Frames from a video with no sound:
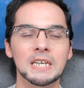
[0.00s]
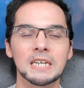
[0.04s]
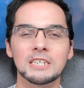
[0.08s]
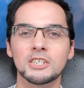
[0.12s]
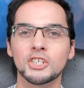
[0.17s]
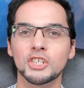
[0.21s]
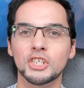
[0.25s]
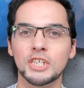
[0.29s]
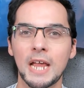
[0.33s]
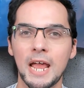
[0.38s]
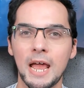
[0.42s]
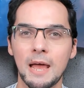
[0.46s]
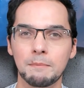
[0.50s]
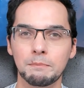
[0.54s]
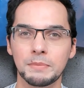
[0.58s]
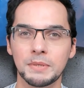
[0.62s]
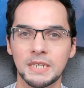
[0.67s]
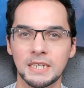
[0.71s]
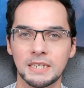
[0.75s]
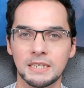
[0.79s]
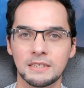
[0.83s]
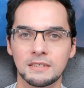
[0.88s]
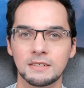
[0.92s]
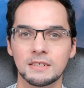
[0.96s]

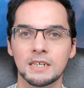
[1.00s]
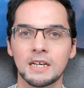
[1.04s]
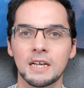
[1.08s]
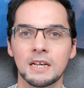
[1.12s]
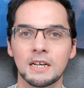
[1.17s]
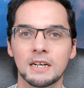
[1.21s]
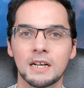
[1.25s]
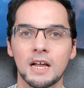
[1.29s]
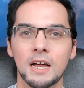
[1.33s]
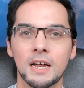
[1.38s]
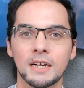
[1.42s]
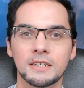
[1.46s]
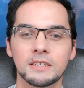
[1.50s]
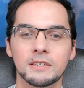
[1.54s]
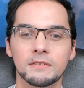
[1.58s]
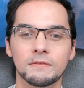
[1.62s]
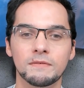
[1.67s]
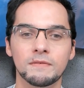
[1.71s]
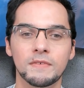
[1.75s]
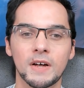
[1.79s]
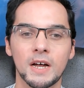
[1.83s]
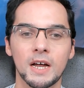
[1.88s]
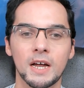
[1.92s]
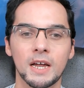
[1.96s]
champion kind of
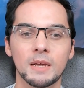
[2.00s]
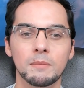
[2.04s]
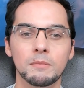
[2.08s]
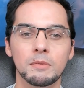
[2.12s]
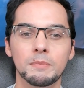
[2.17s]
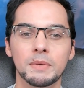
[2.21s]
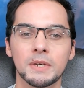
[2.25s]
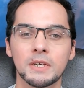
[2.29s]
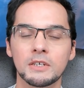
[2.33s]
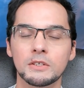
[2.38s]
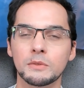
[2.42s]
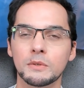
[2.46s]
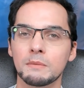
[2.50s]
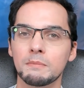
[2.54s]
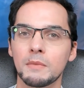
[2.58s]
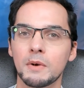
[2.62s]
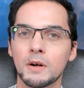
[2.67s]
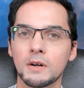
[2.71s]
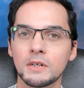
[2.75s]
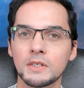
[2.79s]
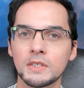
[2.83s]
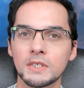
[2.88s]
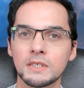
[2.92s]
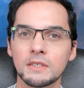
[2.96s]
vibe, because with
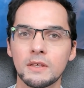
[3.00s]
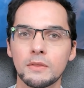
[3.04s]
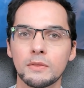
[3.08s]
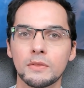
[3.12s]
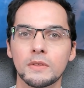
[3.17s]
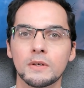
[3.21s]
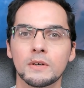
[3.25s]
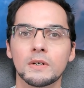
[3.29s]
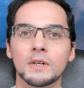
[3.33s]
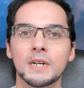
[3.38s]
Mars in the third